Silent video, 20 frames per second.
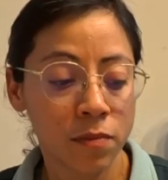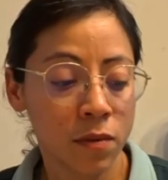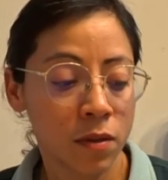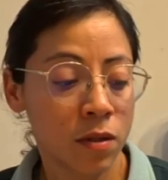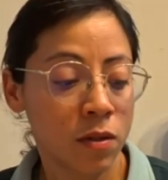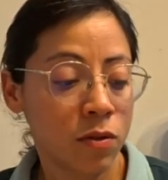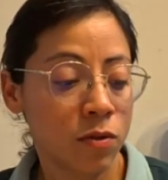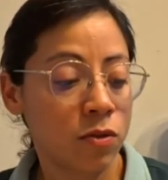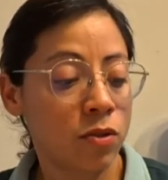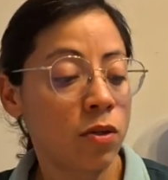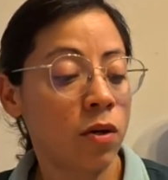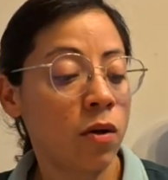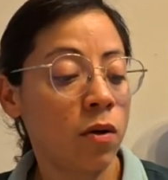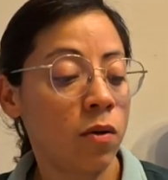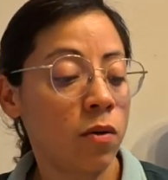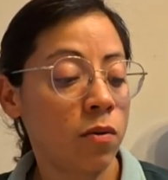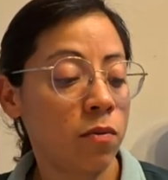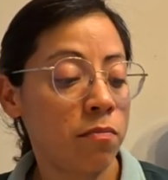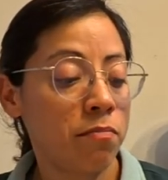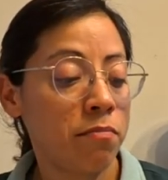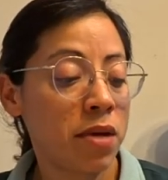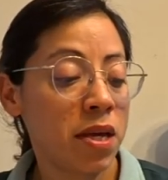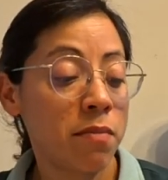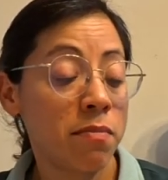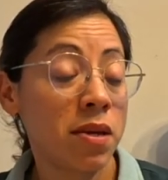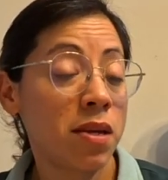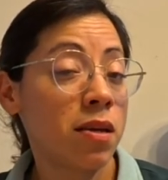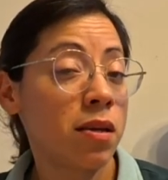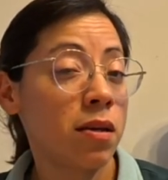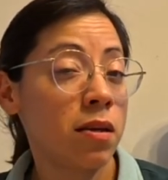So
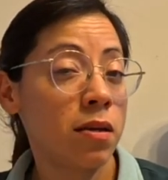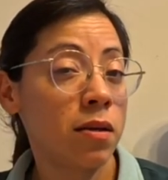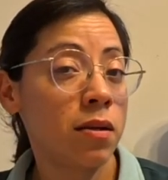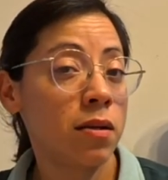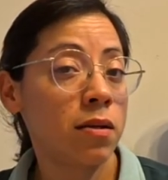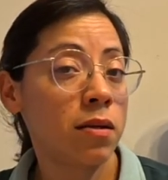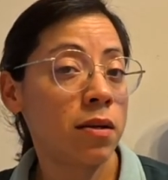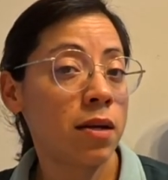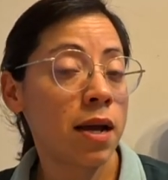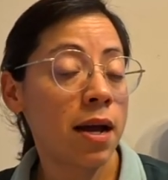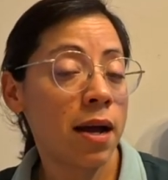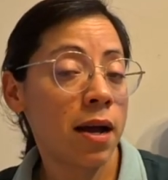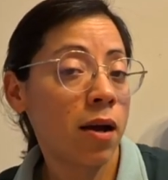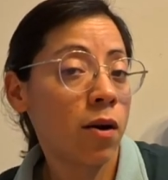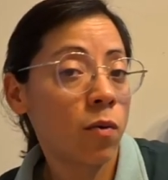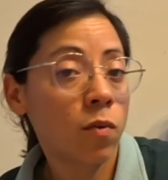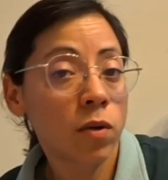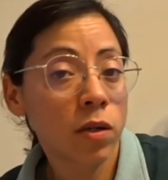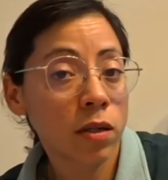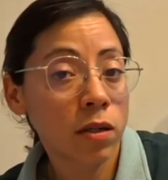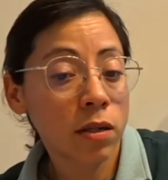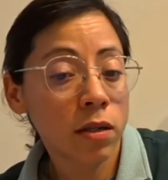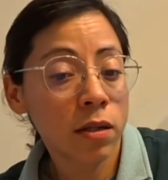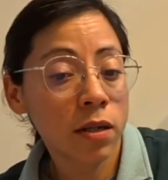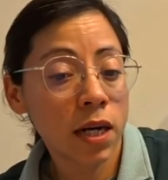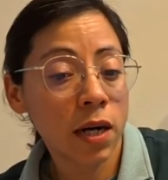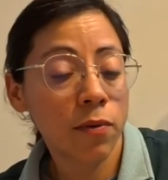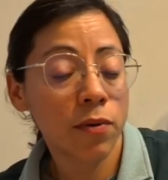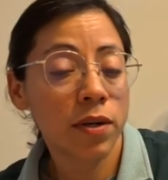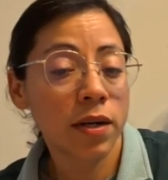maybe in an hour,
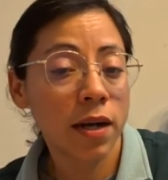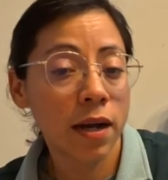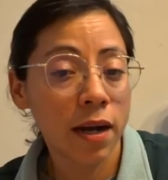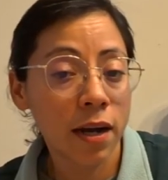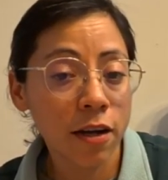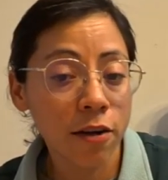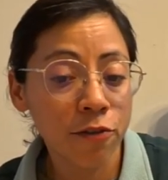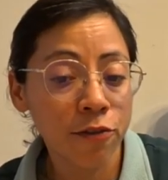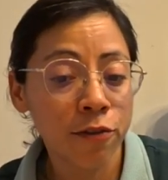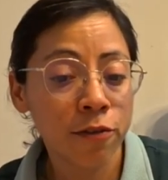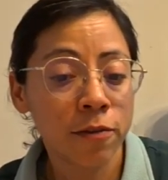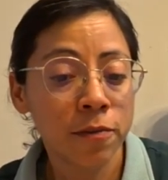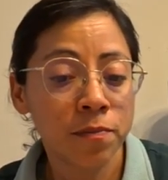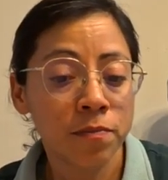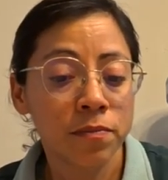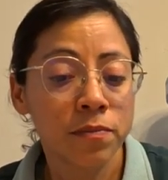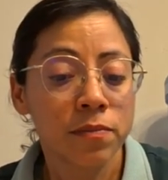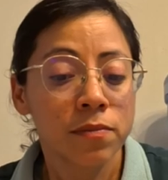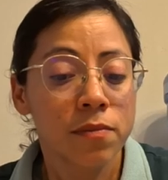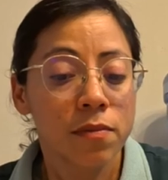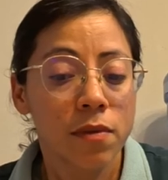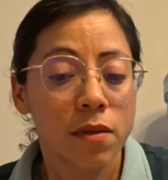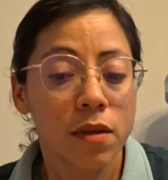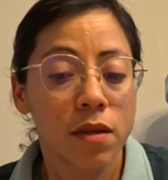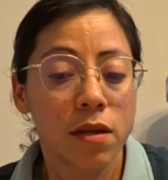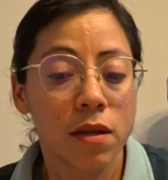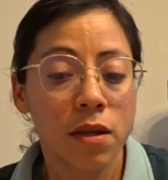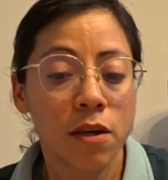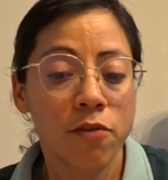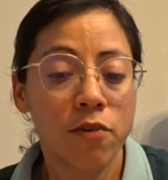hour and a half,
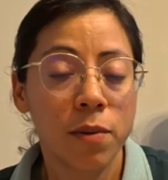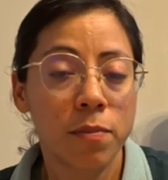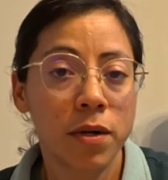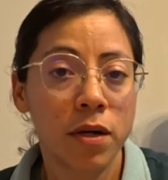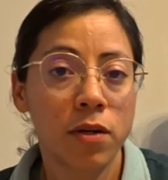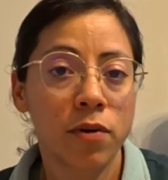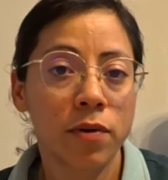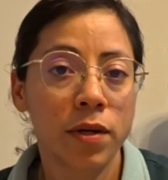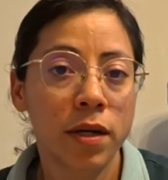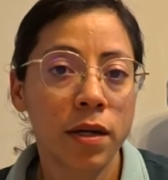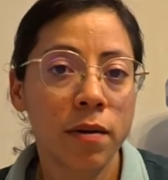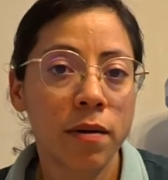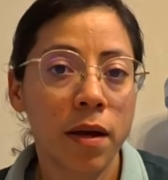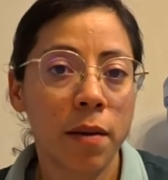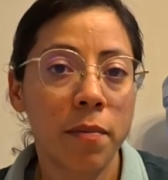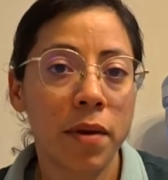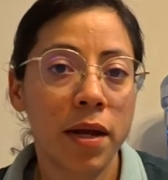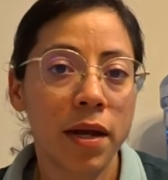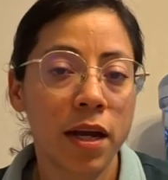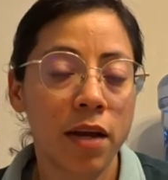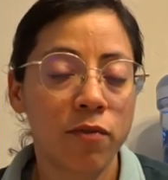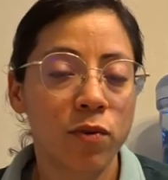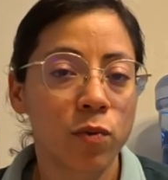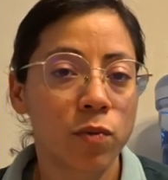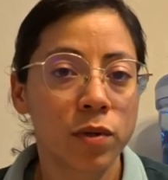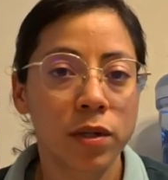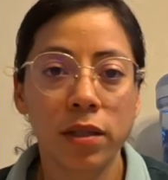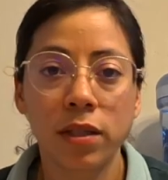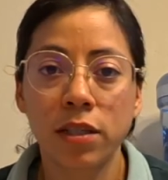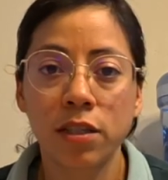if I'm hungry, I might have a
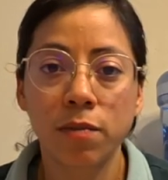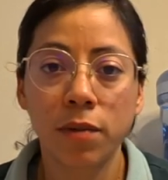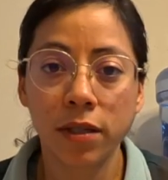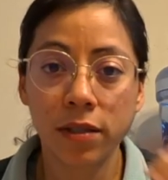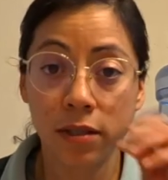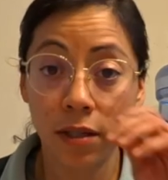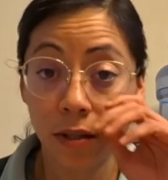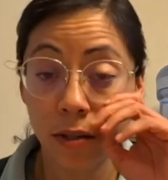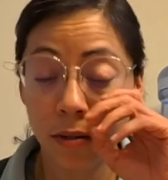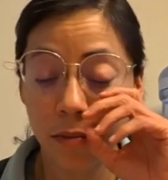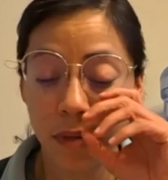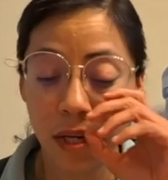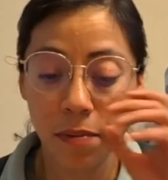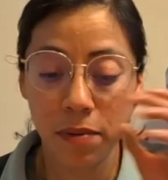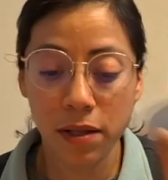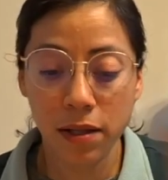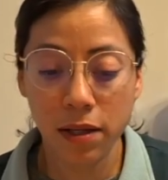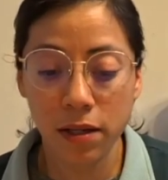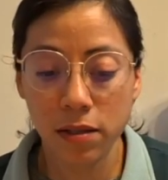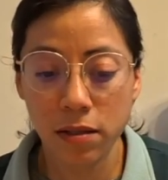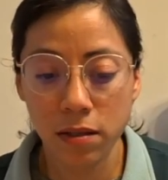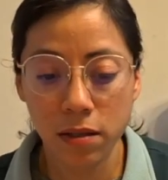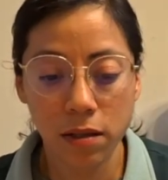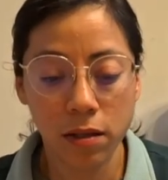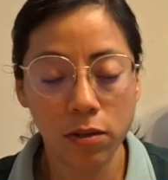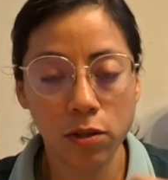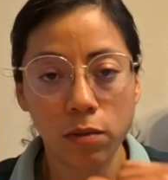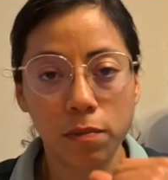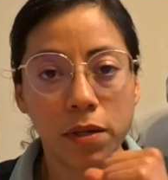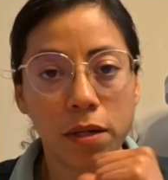really small dinner, maybe like a
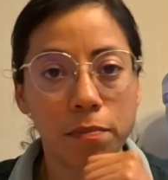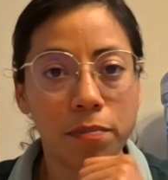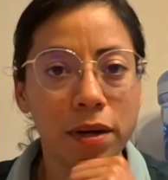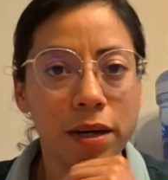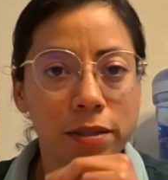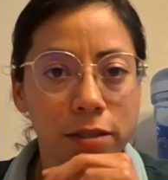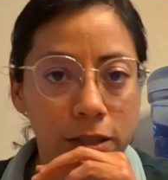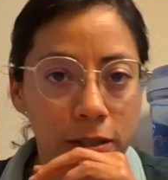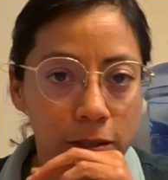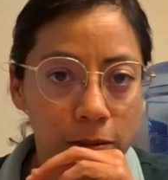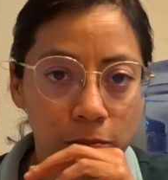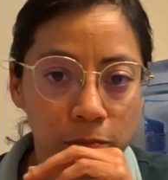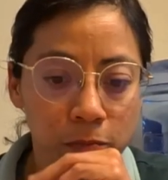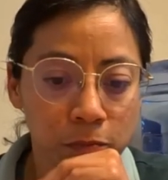little bit of pasta